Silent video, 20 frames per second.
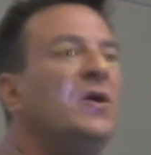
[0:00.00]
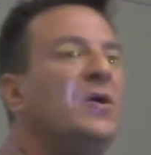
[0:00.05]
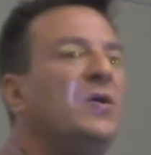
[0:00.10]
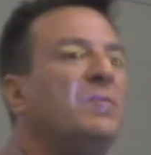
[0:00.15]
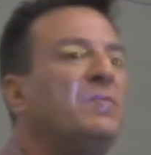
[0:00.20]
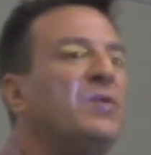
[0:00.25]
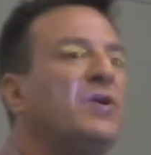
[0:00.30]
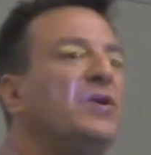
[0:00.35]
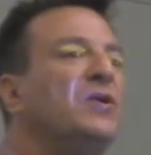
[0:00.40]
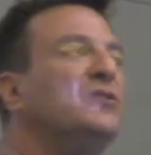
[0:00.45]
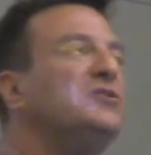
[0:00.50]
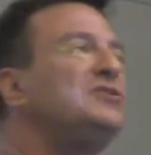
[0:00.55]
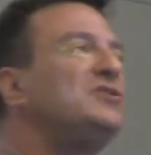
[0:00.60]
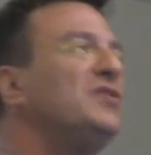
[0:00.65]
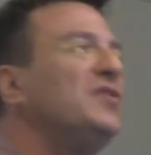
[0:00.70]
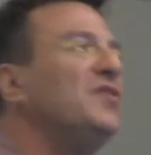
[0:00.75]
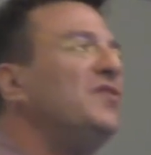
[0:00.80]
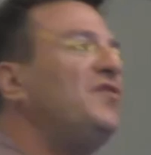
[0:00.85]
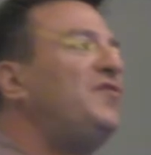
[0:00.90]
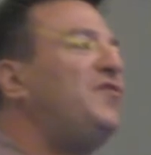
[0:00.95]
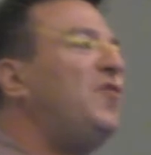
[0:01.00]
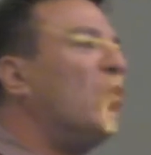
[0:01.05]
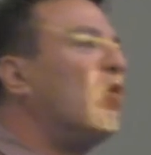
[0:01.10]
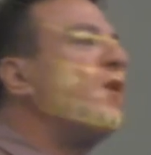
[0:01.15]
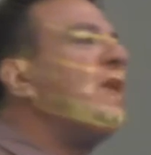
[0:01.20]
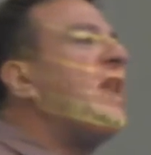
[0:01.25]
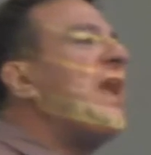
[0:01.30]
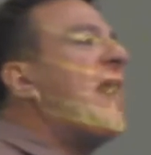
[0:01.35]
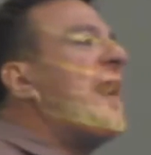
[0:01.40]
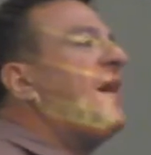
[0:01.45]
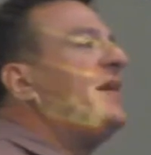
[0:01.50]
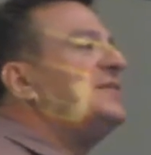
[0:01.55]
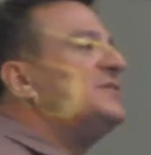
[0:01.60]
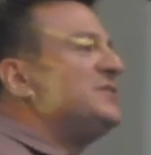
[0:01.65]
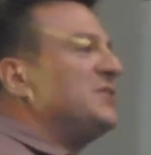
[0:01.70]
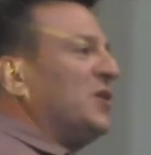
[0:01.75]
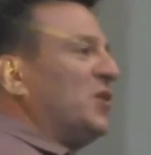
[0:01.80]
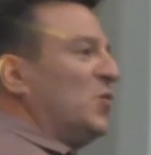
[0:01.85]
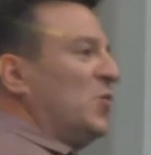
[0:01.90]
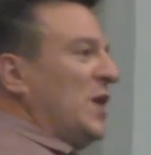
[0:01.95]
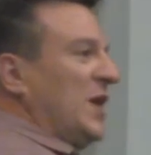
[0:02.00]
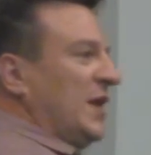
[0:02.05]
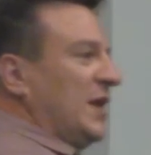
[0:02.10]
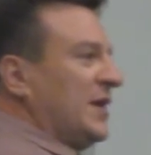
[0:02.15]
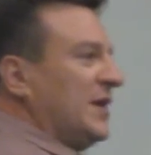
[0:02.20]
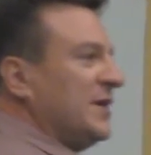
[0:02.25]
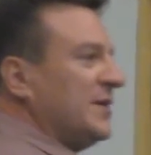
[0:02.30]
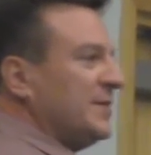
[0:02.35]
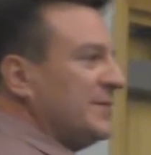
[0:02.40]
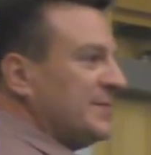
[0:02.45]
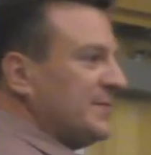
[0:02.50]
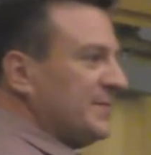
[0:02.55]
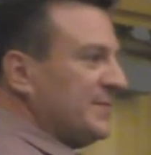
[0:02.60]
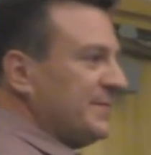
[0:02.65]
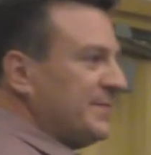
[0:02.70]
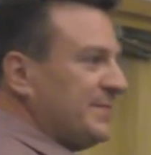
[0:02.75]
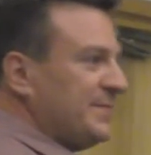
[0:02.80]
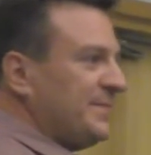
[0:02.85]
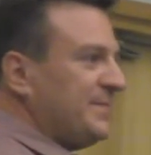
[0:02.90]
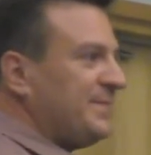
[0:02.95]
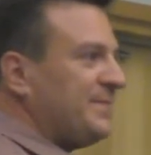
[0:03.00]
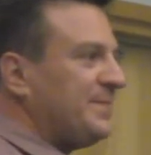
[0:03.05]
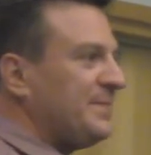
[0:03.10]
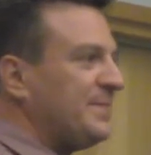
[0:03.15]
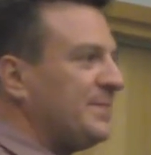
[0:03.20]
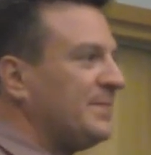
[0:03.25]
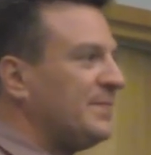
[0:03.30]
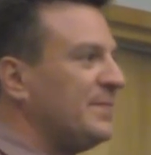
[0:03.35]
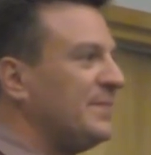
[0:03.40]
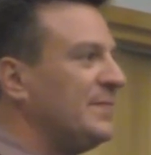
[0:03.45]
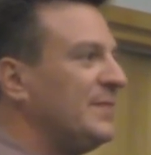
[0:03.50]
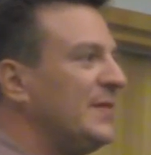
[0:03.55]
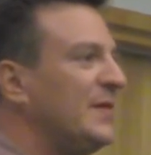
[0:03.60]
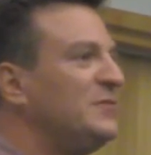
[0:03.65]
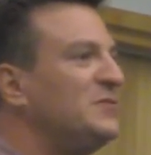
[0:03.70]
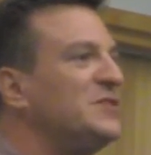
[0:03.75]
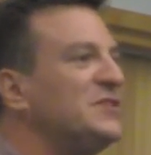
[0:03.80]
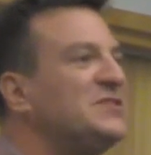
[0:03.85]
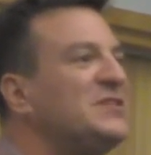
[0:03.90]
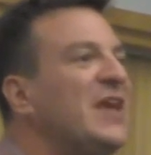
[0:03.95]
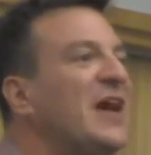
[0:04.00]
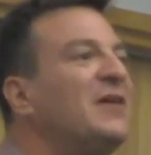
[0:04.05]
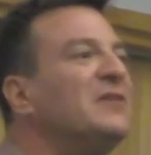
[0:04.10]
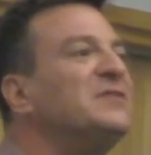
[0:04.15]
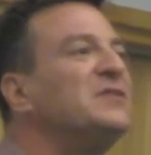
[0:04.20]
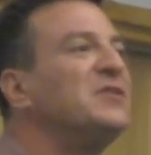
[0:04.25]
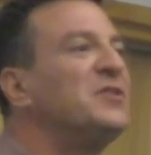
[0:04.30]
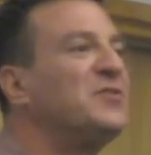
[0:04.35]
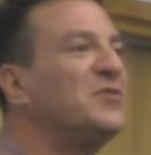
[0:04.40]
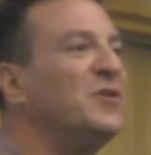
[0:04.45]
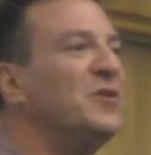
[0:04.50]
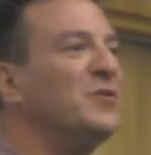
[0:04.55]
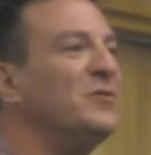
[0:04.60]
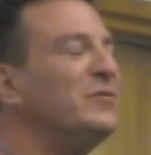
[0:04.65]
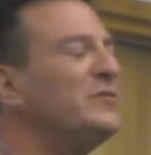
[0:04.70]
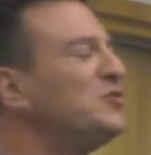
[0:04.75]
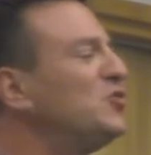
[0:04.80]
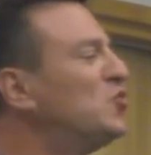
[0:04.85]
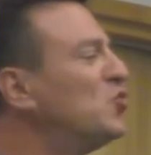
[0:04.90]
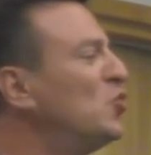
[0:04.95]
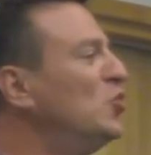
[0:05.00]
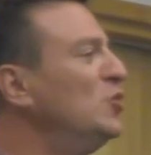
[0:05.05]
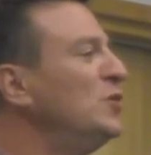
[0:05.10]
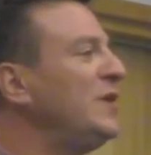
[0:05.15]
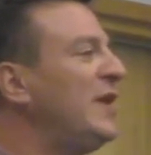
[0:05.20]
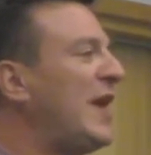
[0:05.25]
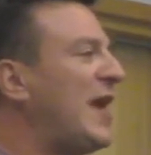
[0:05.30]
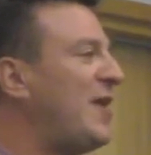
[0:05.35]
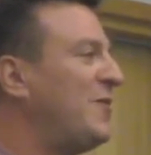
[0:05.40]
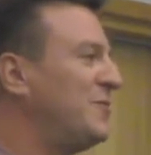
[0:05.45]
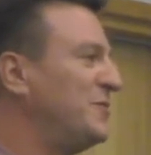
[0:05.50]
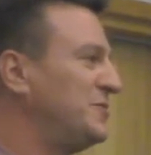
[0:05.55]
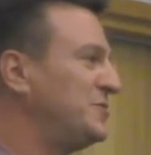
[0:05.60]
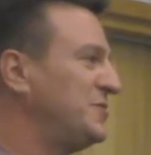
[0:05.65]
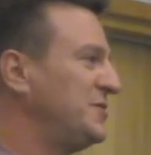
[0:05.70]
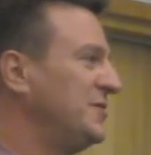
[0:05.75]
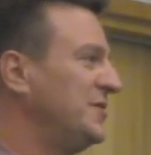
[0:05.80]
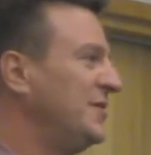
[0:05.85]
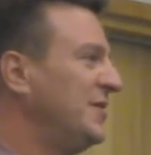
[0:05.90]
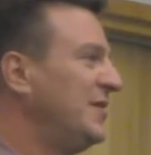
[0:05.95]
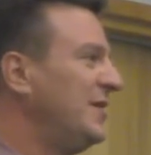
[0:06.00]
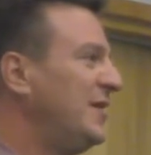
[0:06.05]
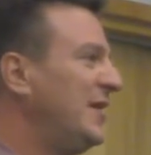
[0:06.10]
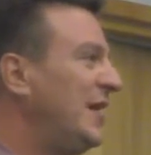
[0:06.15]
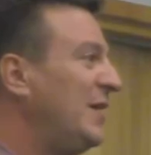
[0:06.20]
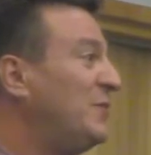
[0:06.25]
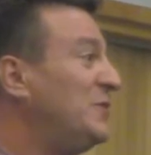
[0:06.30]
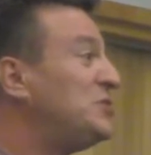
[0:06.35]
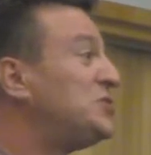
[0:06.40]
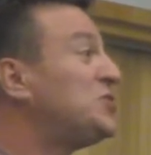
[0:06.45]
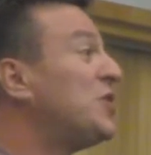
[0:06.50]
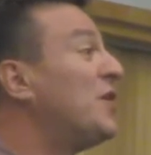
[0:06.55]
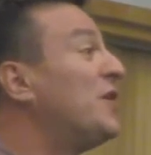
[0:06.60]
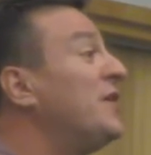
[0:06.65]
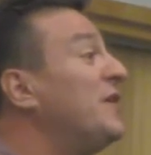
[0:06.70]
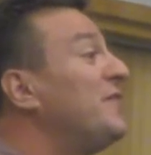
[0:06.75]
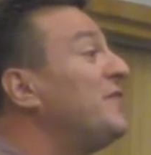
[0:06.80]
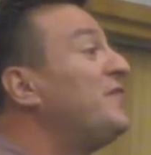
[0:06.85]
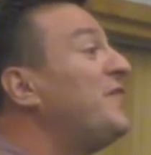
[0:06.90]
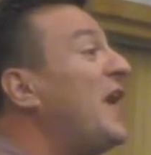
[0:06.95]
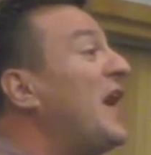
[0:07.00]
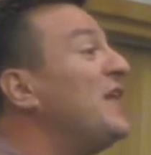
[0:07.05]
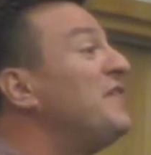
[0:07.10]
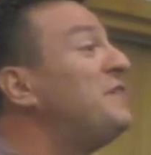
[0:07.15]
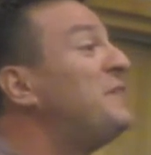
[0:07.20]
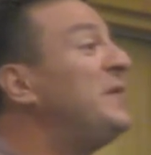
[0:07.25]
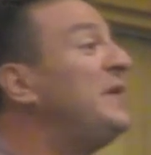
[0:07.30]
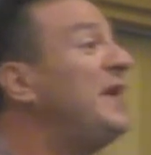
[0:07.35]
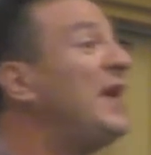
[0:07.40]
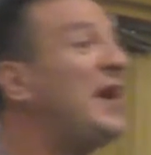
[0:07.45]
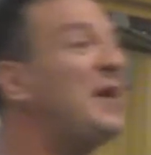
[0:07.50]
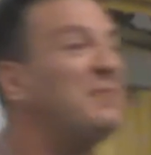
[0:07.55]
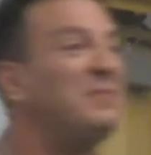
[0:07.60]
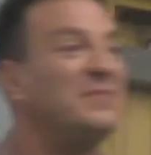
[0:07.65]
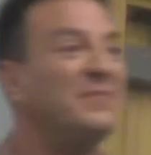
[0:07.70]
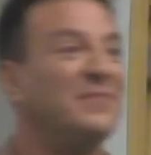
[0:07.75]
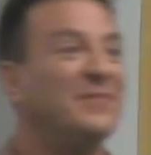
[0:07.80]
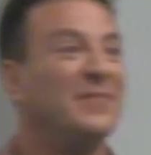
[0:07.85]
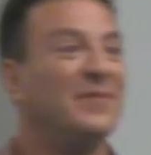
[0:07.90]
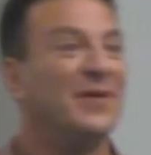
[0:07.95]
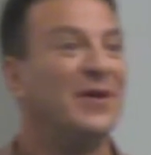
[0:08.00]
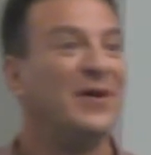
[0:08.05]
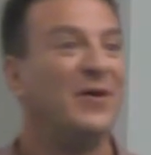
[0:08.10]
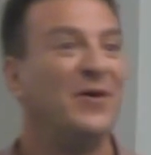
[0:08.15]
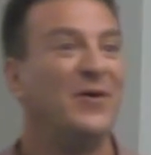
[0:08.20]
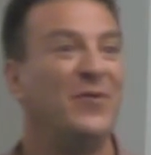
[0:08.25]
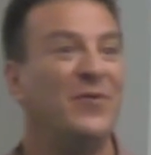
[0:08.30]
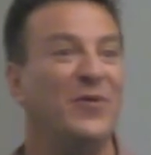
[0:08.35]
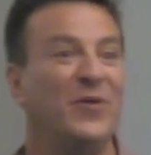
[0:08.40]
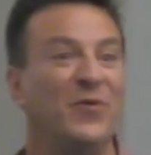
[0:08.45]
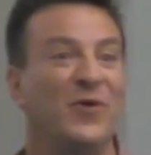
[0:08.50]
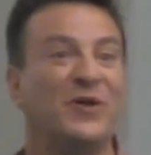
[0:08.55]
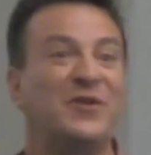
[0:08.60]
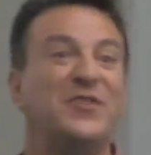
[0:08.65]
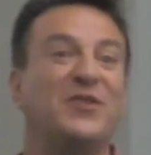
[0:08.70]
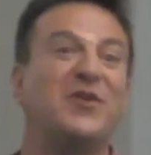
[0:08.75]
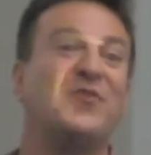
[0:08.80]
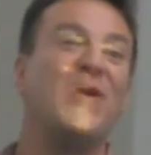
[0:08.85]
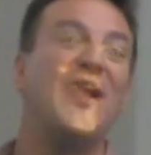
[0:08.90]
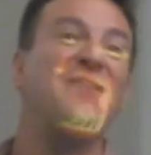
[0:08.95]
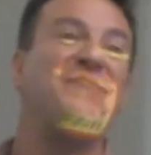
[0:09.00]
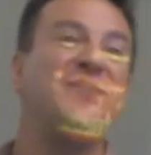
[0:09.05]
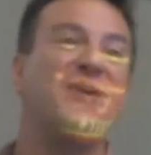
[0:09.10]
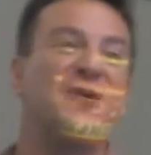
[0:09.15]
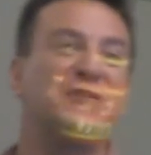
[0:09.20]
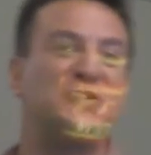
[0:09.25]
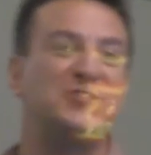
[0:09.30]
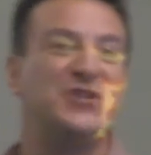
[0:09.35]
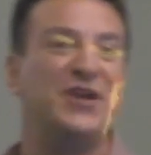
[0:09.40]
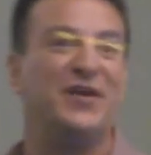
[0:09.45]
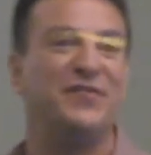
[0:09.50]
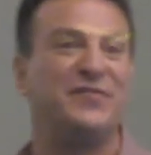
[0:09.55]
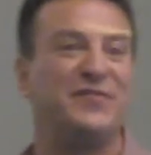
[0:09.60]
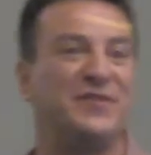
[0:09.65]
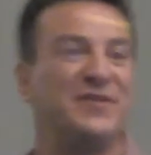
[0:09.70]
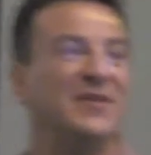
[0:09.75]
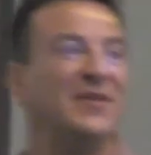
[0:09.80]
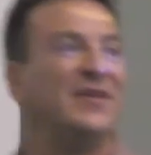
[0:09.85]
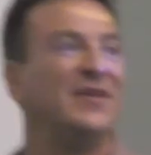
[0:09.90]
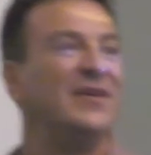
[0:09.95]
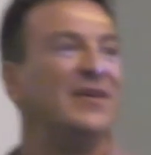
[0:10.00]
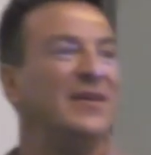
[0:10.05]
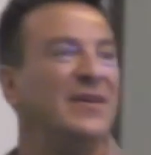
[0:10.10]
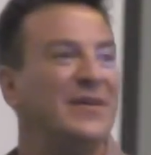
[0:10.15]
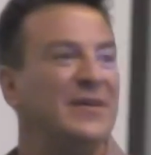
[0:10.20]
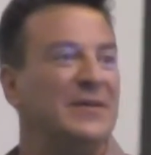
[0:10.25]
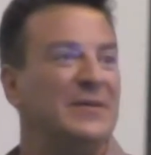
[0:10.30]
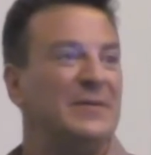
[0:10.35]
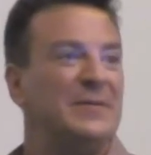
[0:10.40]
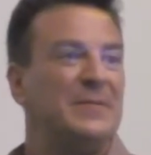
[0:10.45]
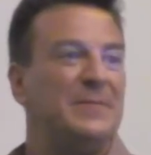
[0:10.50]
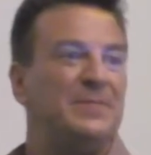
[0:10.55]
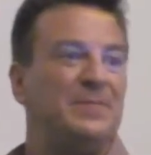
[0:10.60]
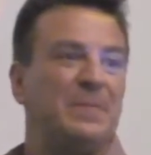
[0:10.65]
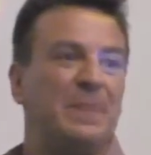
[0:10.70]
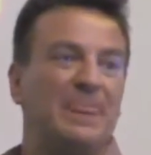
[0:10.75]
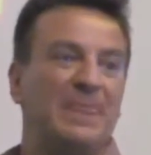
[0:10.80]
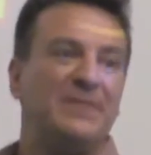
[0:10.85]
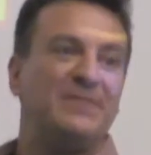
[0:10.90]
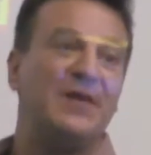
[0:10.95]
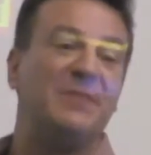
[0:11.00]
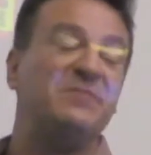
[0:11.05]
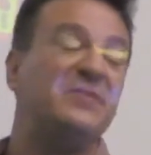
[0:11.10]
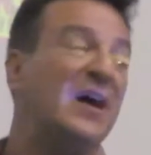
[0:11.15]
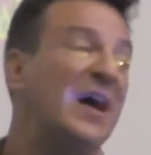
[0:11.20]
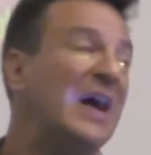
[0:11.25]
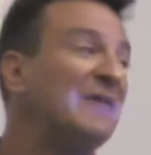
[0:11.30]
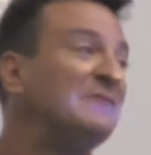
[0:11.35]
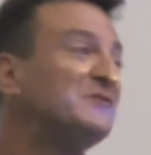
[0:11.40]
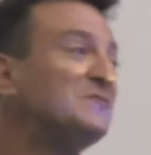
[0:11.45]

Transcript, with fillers: produced 40 ads a week. It was a skeleton crew, grueling hours. And we started at 5 p.m. We worked the graveyard shift. Sometimes